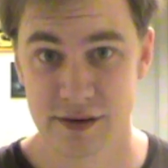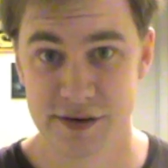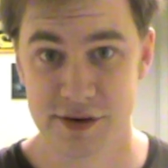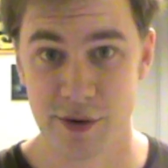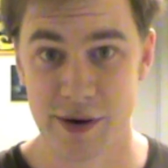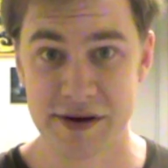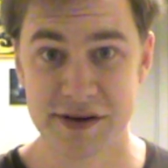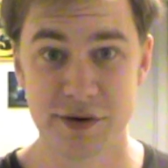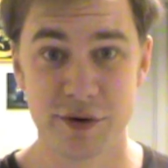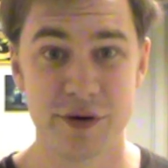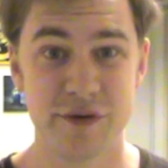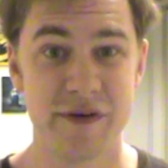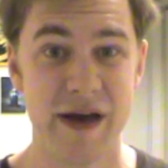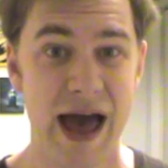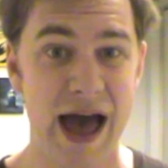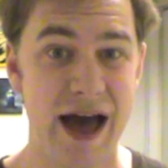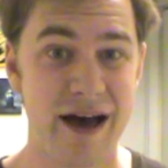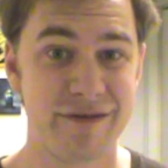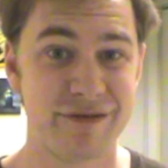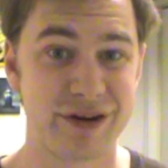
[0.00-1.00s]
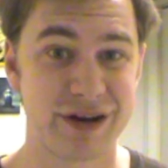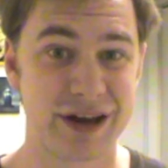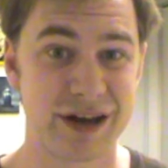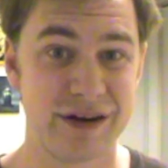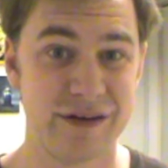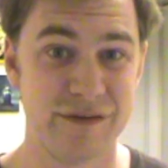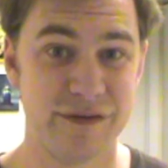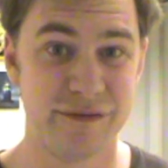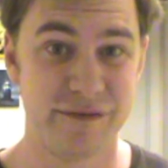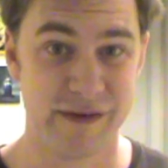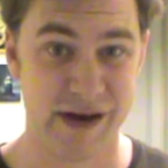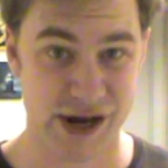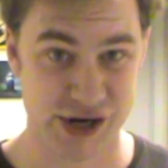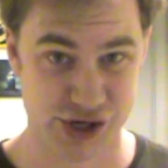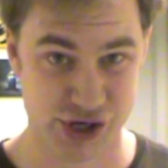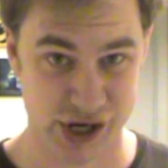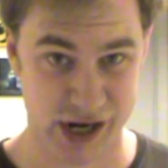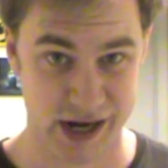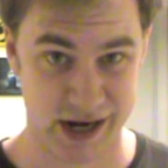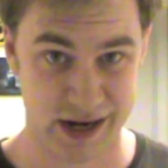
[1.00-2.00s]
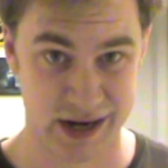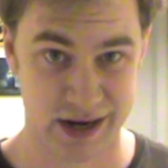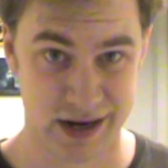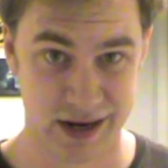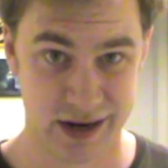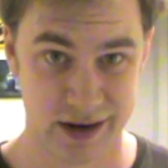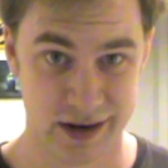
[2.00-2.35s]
So I sort of have a confession.